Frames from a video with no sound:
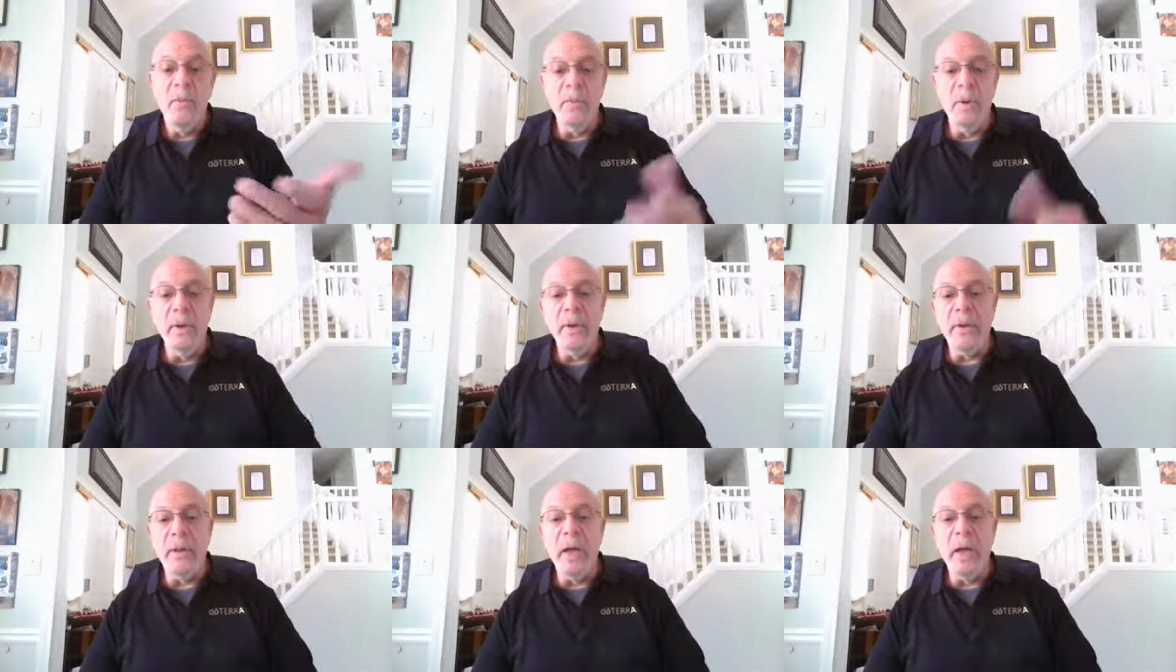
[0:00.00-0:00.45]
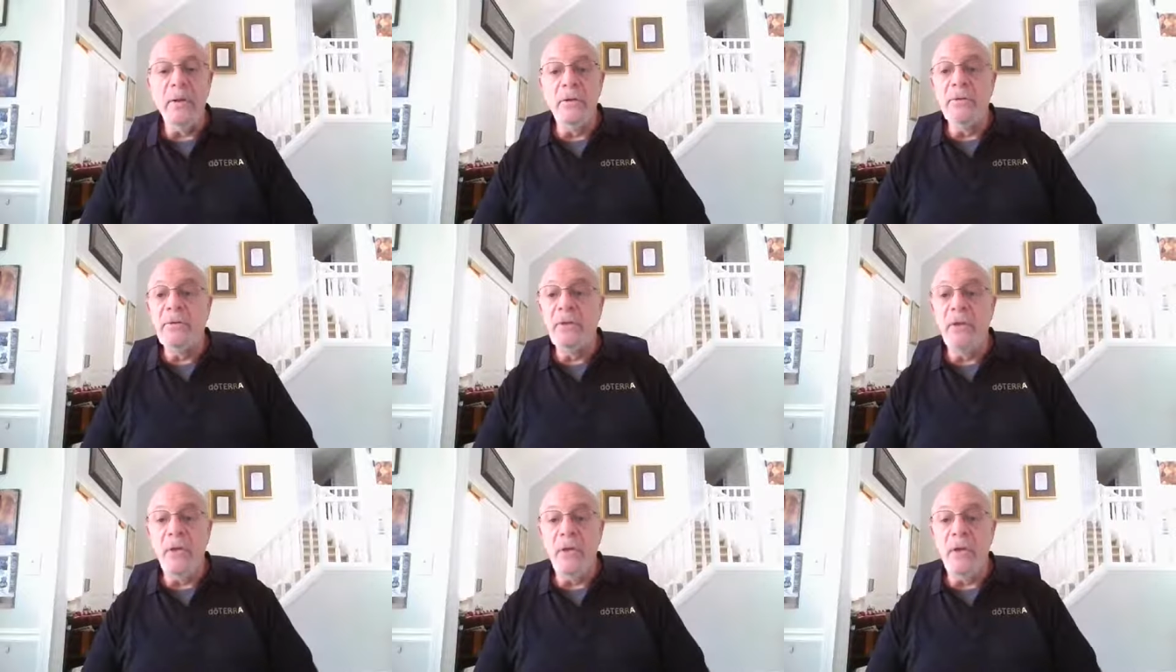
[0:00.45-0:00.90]
But I
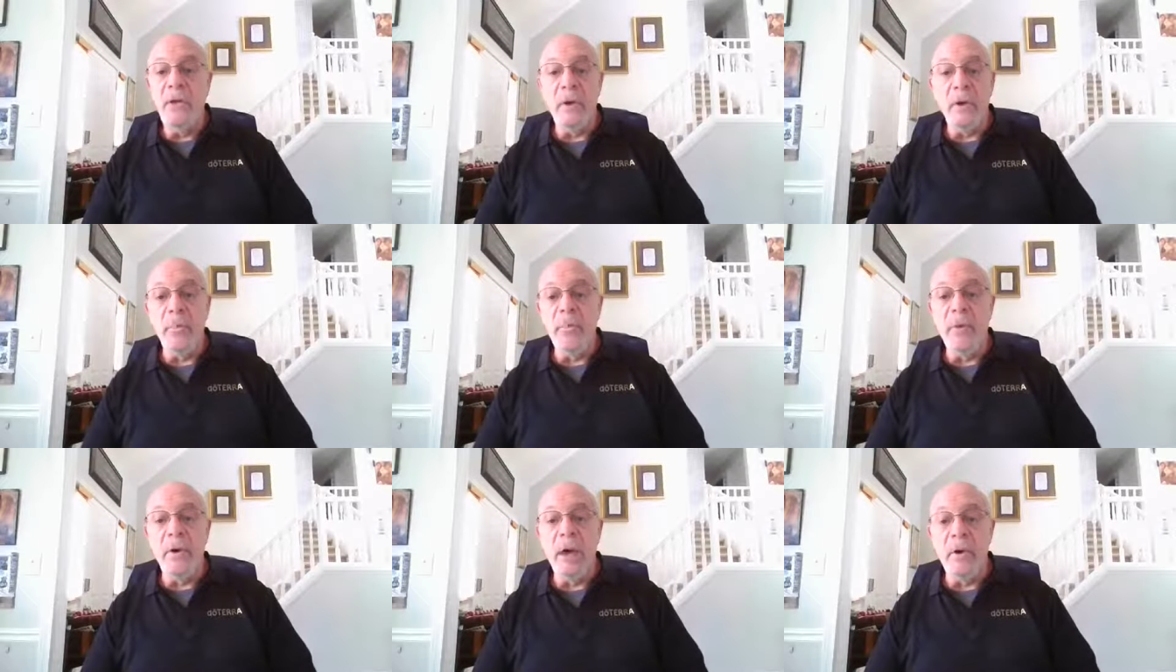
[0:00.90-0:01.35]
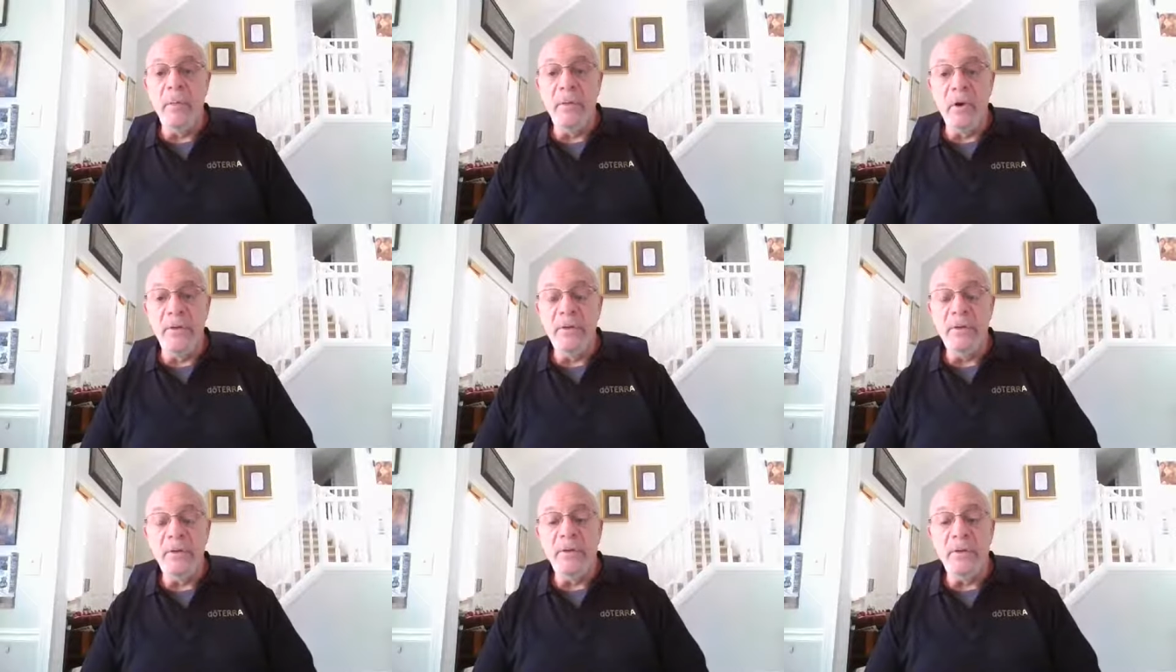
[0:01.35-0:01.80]
use DDR Prime
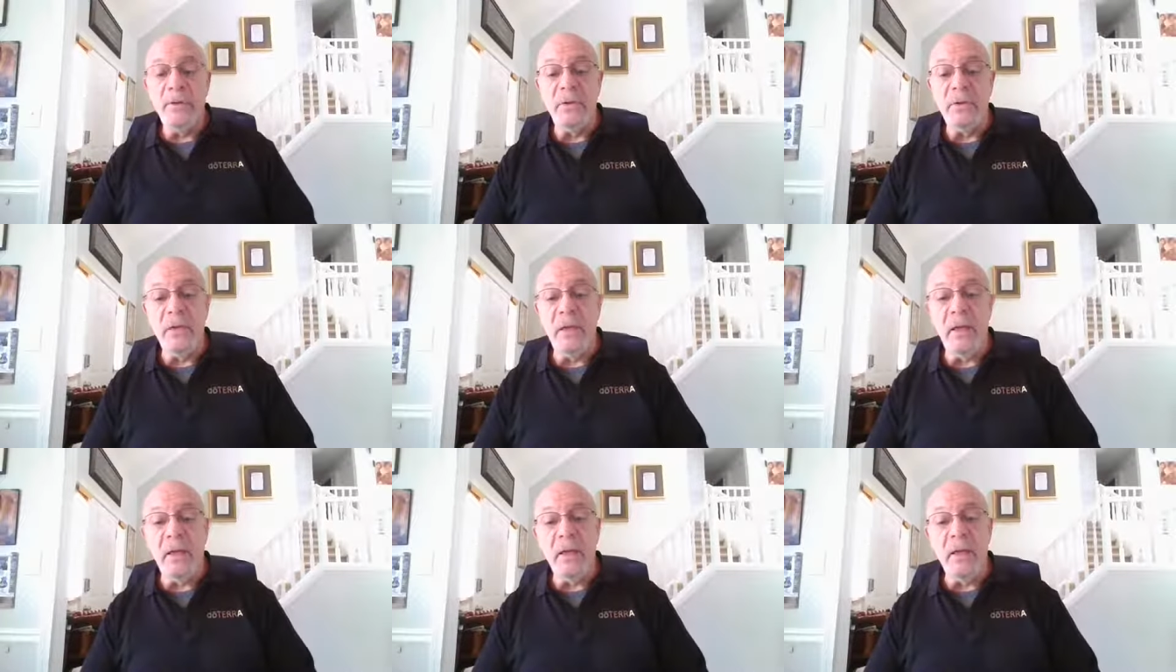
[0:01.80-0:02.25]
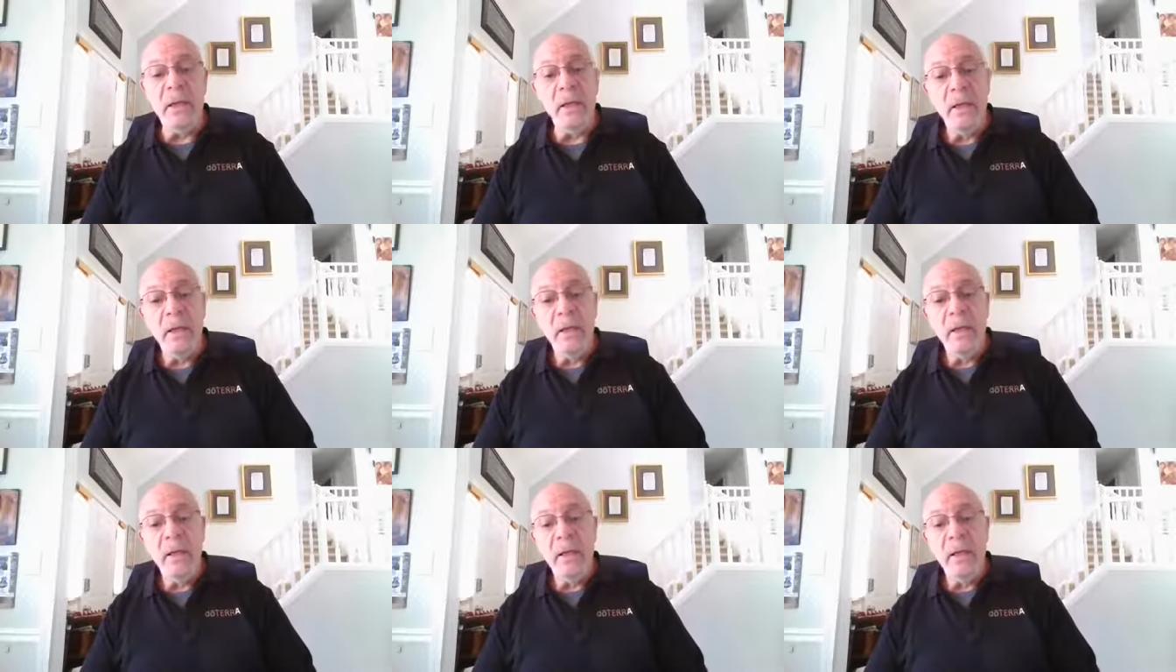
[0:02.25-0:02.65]
every single day,